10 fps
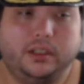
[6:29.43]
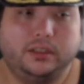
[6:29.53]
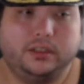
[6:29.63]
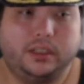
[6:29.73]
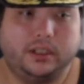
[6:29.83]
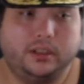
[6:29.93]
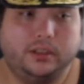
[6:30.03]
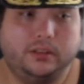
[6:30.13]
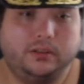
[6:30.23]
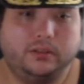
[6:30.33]

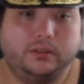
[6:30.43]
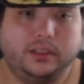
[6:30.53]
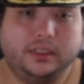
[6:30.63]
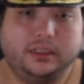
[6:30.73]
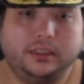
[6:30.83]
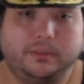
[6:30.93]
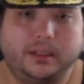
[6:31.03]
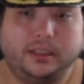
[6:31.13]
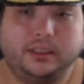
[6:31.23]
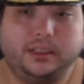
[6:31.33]
So that's the
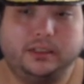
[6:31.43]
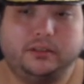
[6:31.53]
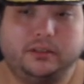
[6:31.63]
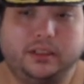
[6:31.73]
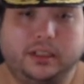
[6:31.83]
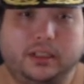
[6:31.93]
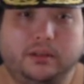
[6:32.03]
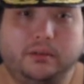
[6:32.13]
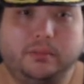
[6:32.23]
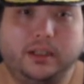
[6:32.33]
main thing
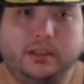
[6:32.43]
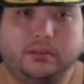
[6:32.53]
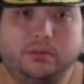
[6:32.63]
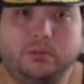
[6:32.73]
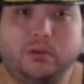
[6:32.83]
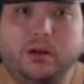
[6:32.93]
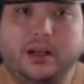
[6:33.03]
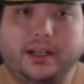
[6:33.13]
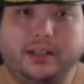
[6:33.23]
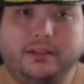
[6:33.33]
um, about
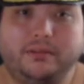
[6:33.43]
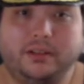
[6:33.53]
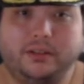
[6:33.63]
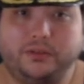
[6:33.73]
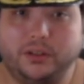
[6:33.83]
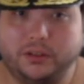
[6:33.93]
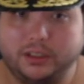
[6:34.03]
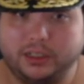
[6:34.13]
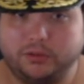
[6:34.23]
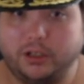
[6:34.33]
why I've gone
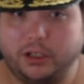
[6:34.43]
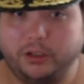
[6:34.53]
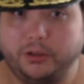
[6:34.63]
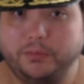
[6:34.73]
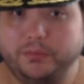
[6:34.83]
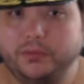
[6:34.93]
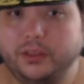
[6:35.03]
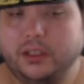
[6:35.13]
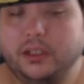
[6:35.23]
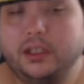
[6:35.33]
this road.
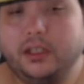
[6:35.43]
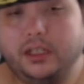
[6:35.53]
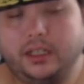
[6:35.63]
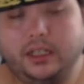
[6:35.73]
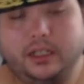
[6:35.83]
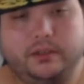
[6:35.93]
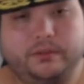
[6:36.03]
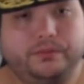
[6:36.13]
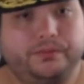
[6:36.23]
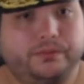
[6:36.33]

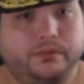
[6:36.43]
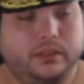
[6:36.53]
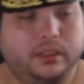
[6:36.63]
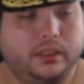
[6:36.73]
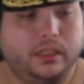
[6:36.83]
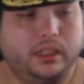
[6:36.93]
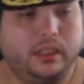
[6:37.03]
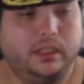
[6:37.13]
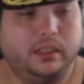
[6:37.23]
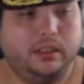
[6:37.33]
Um,
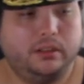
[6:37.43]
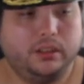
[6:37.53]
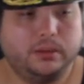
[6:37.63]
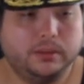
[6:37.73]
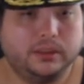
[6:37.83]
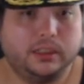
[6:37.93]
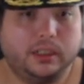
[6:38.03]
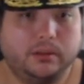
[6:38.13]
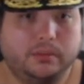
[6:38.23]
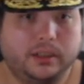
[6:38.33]
the Christmas
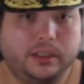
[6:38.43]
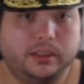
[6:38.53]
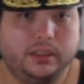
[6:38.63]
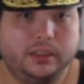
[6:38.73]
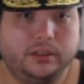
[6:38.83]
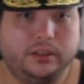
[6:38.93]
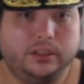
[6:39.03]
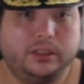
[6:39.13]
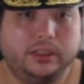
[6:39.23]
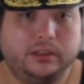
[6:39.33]
celebrate uni
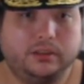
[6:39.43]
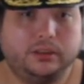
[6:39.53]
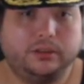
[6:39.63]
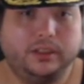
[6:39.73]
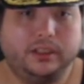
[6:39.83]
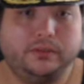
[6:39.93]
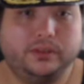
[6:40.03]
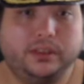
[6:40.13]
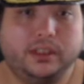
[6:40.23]
streams